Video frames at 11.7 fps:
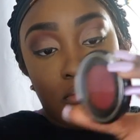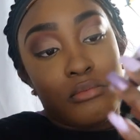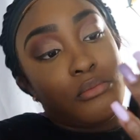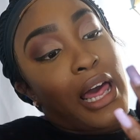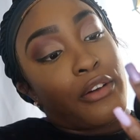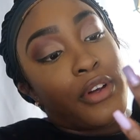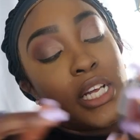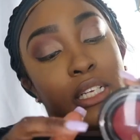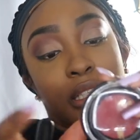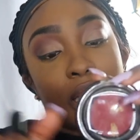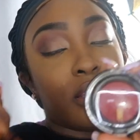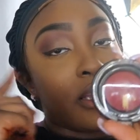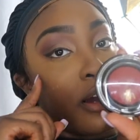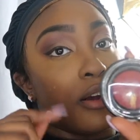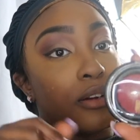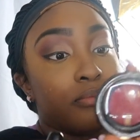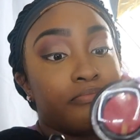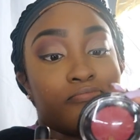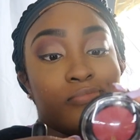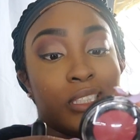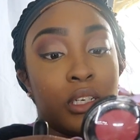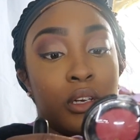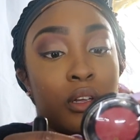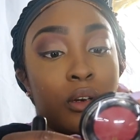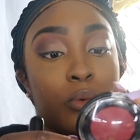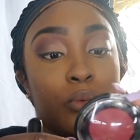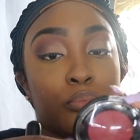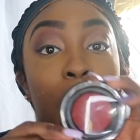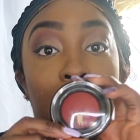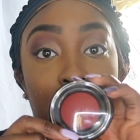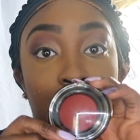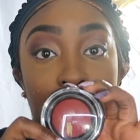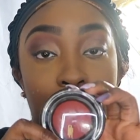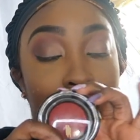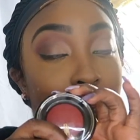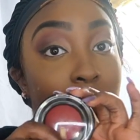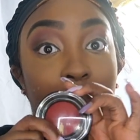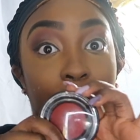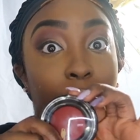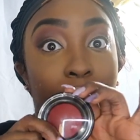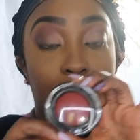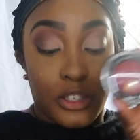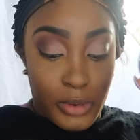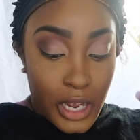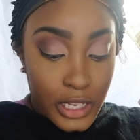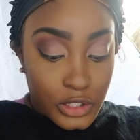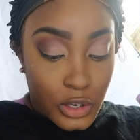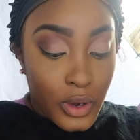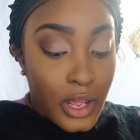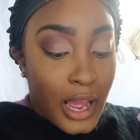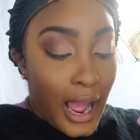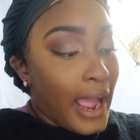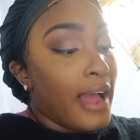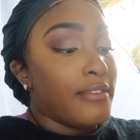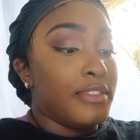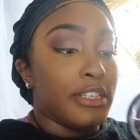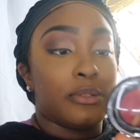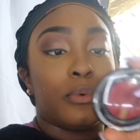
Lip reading: Black Radiance, like their blush. I love their blush. Oh my god. So I have this